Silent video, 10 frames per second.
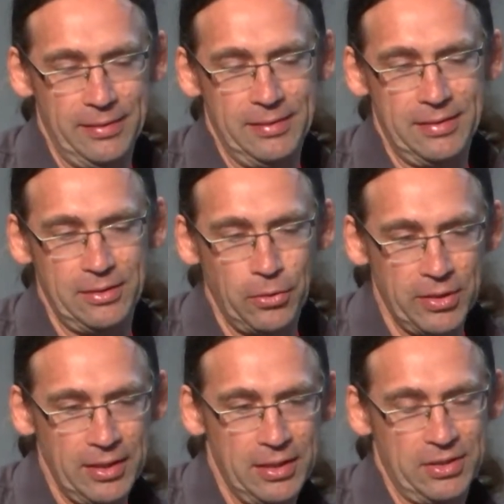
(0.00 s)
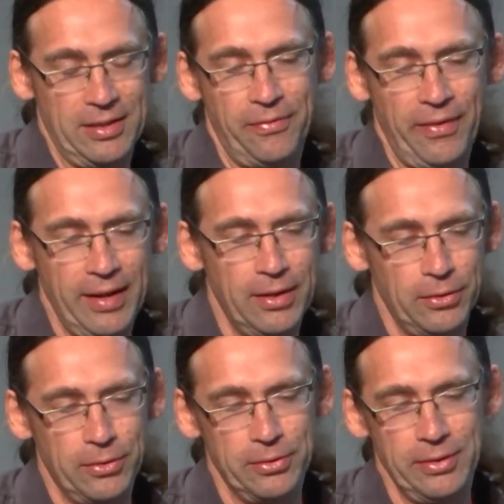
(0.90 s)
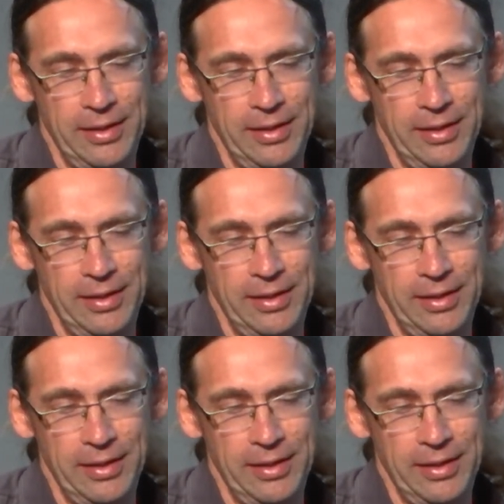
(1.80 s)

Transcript: storage and the Filecoin,